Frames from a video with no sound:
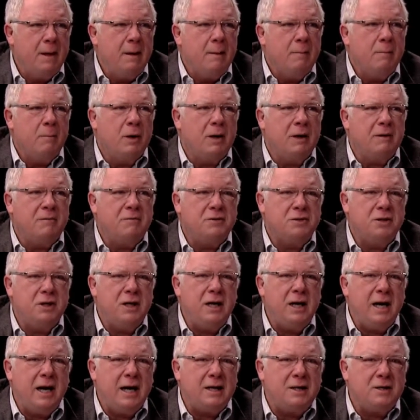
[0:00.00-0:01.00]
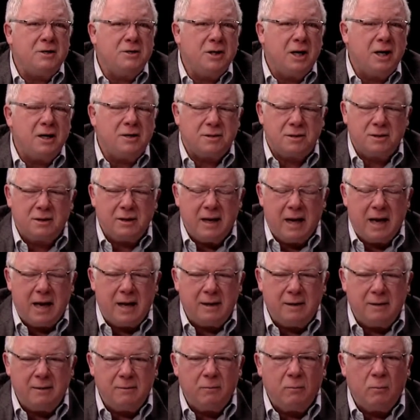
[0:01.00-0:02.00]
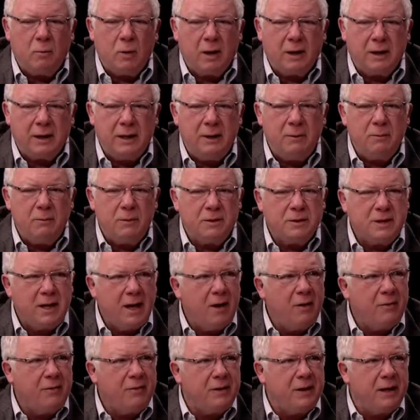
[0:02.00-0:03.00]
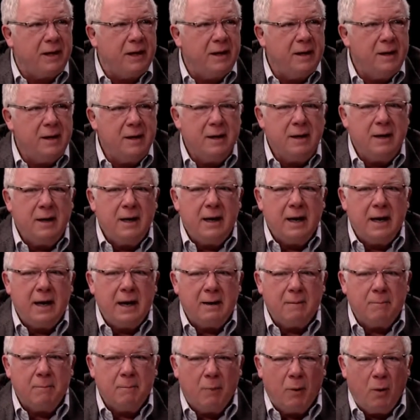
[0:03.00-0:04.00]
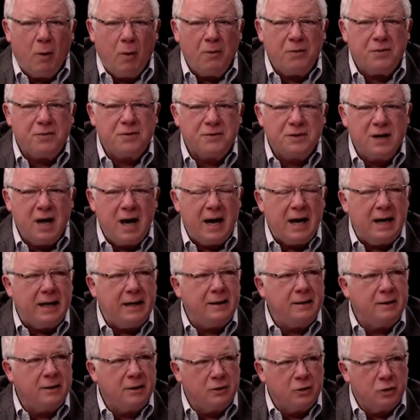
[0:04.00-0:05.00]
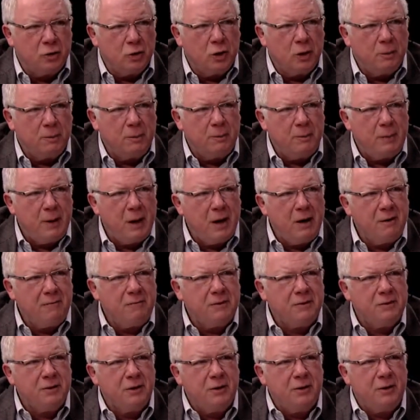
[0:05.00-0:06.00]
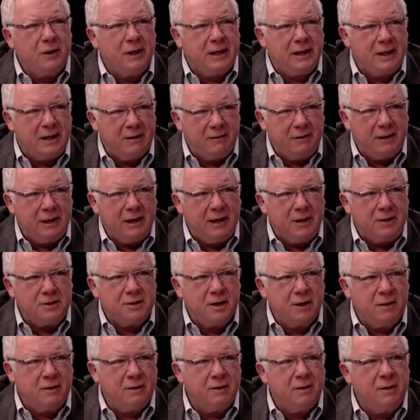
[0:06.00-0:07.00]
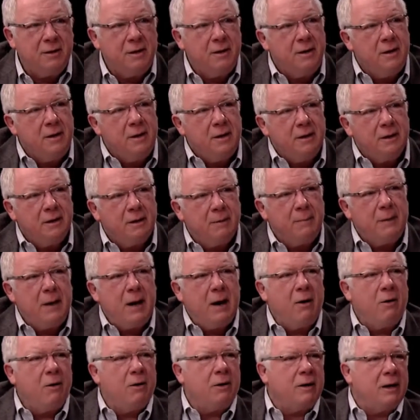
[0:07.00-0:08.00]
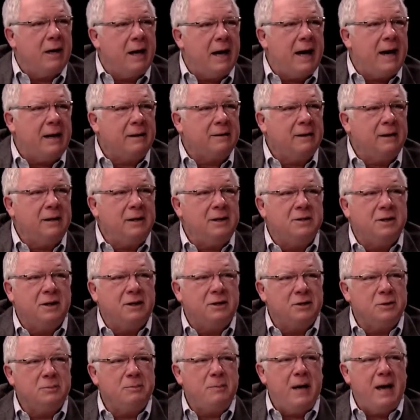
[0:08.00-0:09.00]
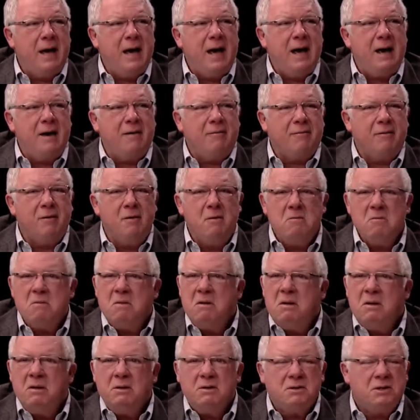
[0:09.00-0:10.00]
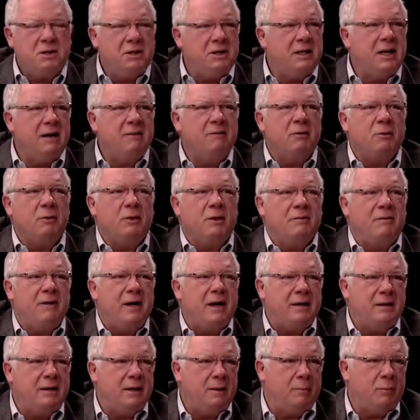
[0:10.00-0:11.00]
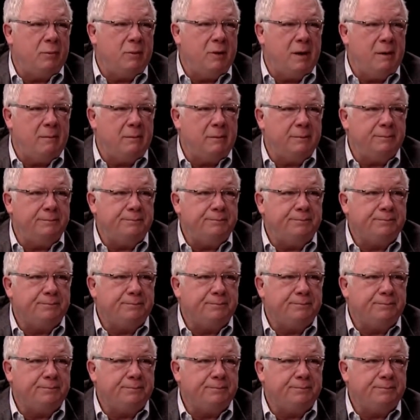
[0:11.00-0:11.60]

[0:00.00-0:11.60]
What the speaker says: But if she had just gotten, while he was healthy, and both signed a durable power of attorney, giving each other the power to act in each other's behalf, she never would have had that problem.